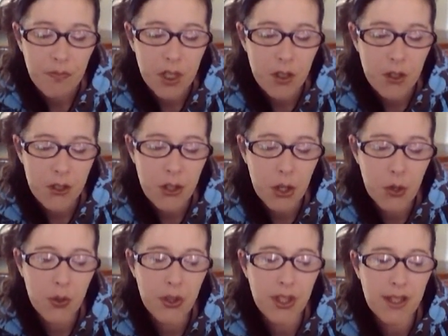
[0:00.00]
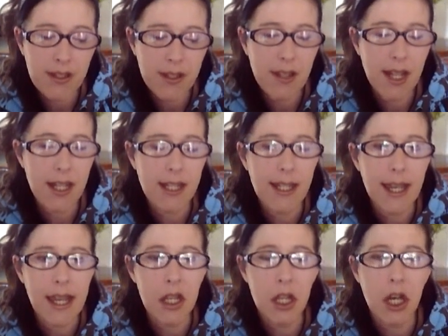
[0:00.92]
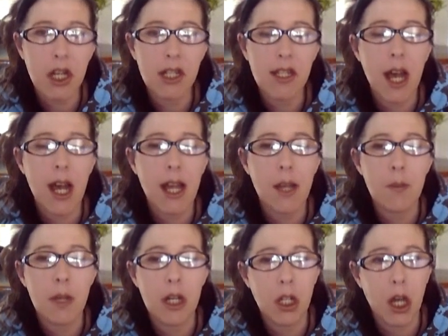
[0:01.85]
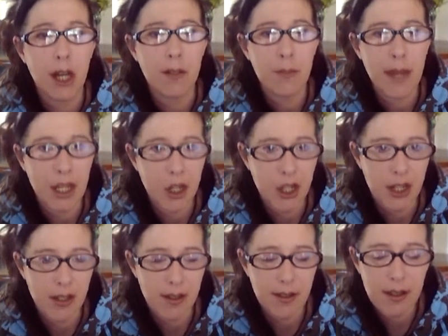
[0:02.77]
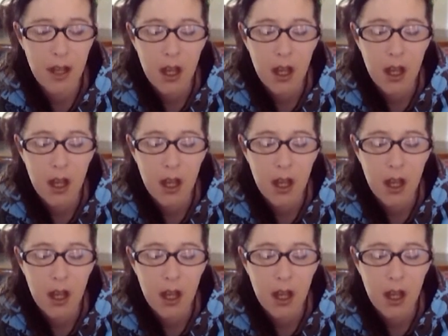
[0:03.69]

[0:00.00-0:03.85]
So this is going to take a lot of time and a lot of patience.